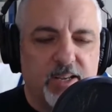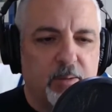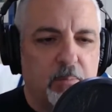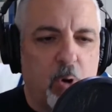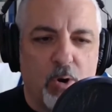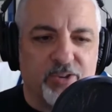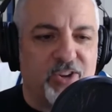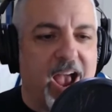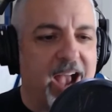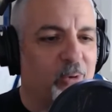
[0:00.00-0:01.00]
Poor
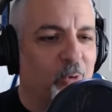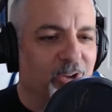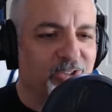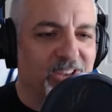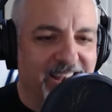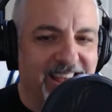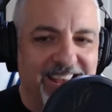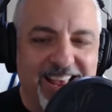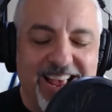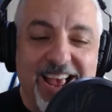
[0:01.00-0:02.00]
Zach Wilson.
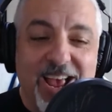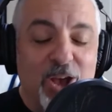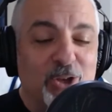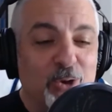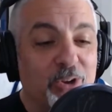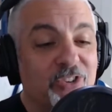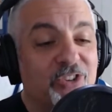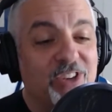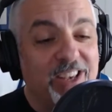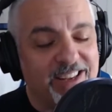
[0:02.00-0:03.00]
You can
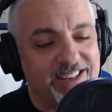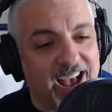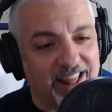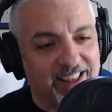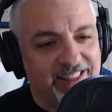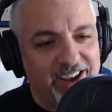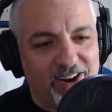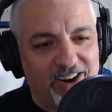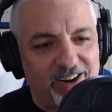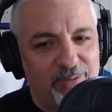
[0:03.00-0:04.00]
see the talent
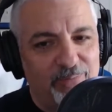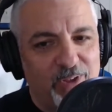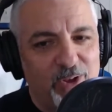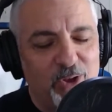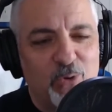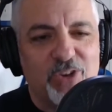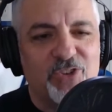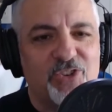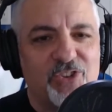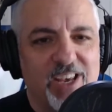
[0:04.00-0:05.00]
there. You can
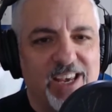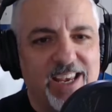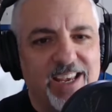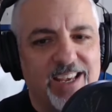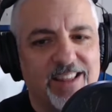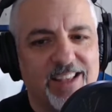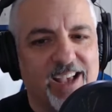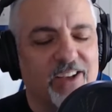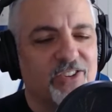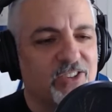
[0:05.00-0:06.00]
see the
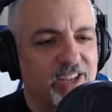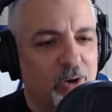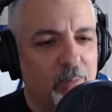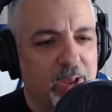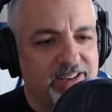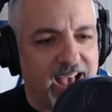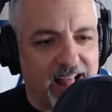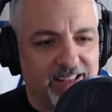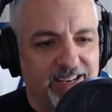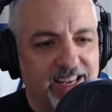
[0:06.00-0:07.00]
gunslinger
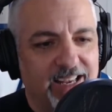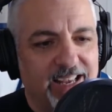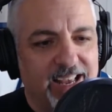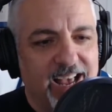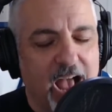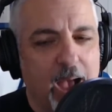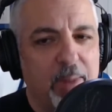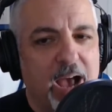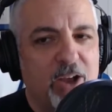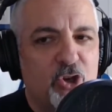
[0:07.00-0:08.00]
mentality. I'm
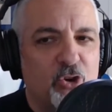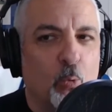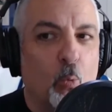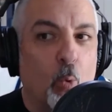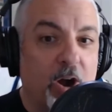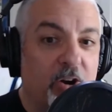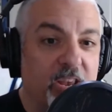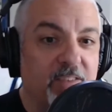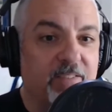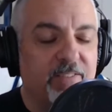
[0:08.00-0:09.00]
not sure where
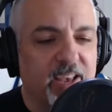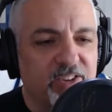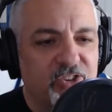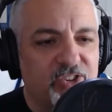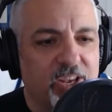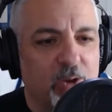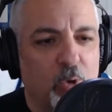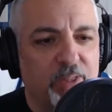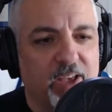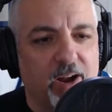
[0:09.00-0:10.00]
he fits in
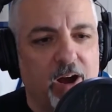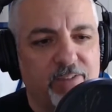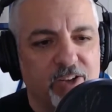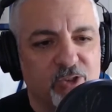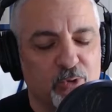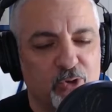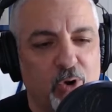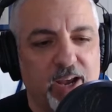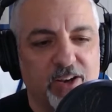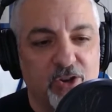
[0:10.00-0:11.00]
what that offense was
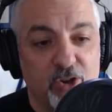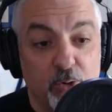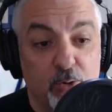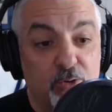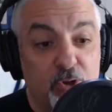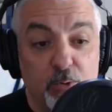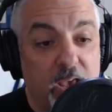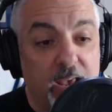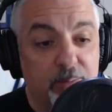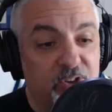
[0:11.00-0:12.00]
trying to do 2
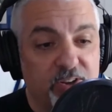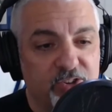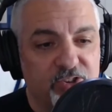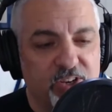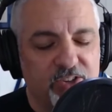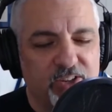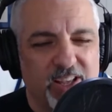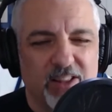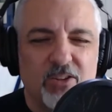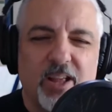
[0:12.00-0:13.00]
games into the season.
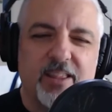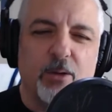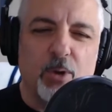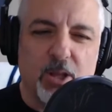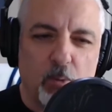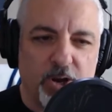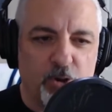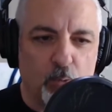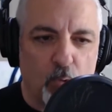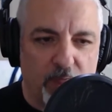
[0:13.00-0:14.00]
They looked like they really wanted
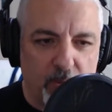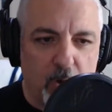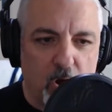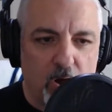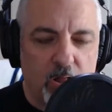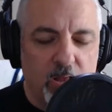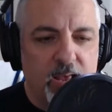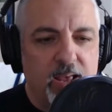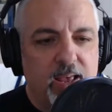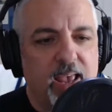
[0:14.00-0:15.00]
to run the ball
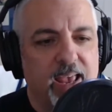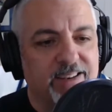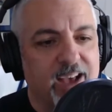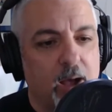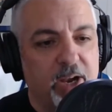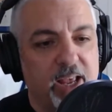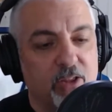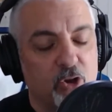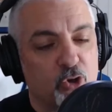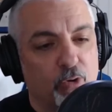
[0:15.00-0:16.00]
and dominate in
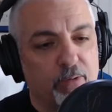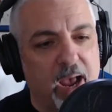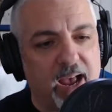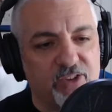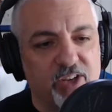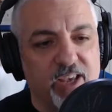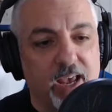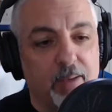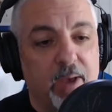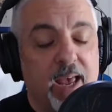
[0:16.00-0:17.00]
the short passing
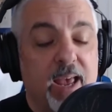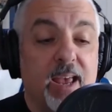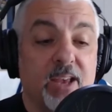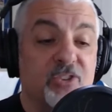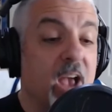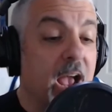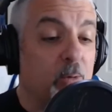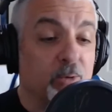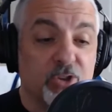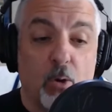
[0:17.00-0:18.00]
game. And
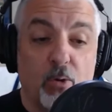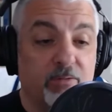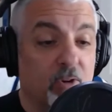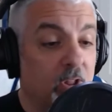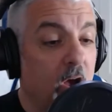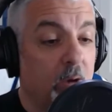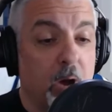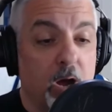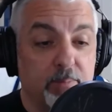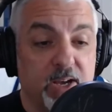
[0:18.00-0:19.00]
Zach was going for long
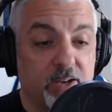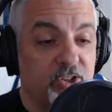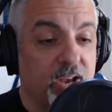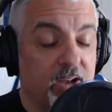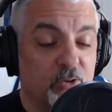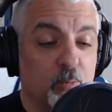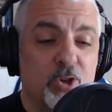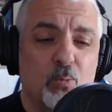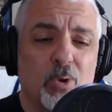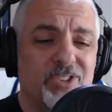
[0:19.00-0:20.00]
bomb touchdowns,
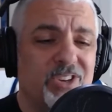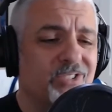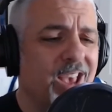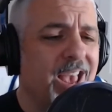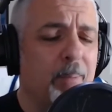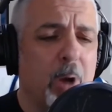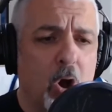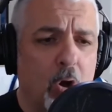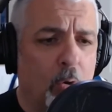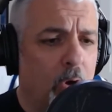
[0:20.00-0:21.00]
which was his
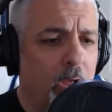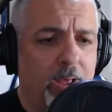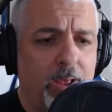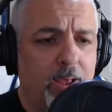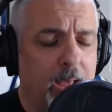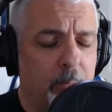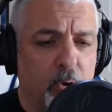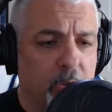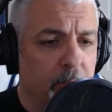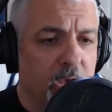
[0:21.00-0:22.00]
MO at
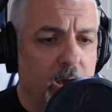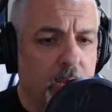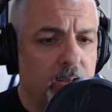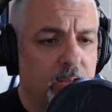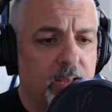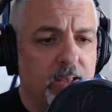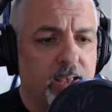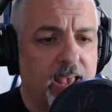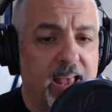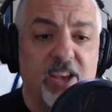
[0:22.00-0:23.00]
Brigham Young.
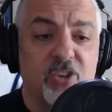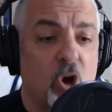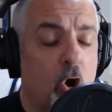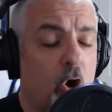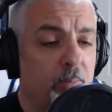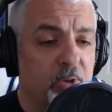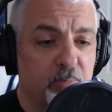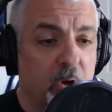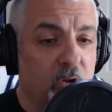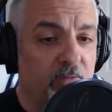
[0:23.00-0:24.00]
And his arm is
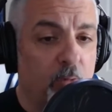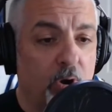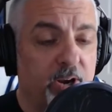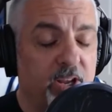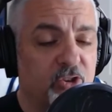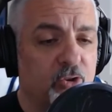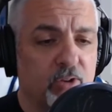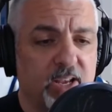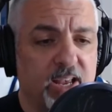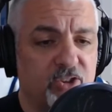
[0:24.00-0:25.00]
built for it. He
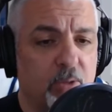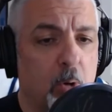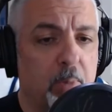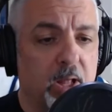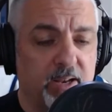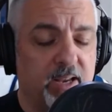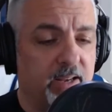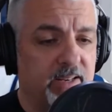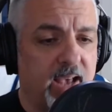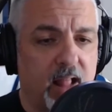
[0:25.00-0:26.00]
certainly has the mobility
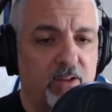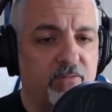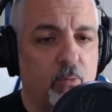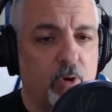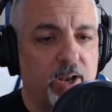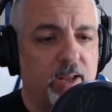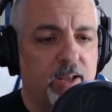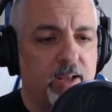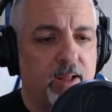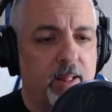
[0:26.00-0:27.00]
and talent for it.
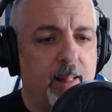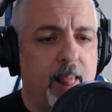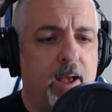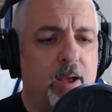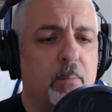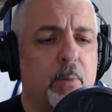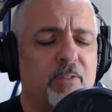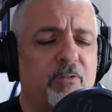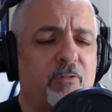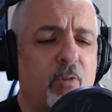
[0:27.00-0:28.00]

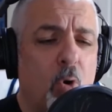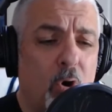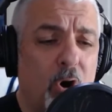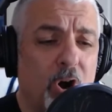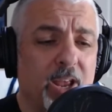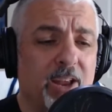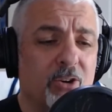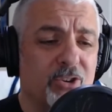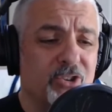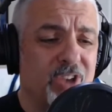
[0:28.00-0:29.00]
But 4
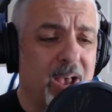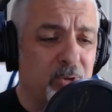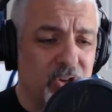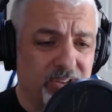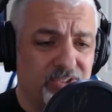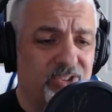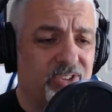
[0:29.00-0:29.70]
interceptions.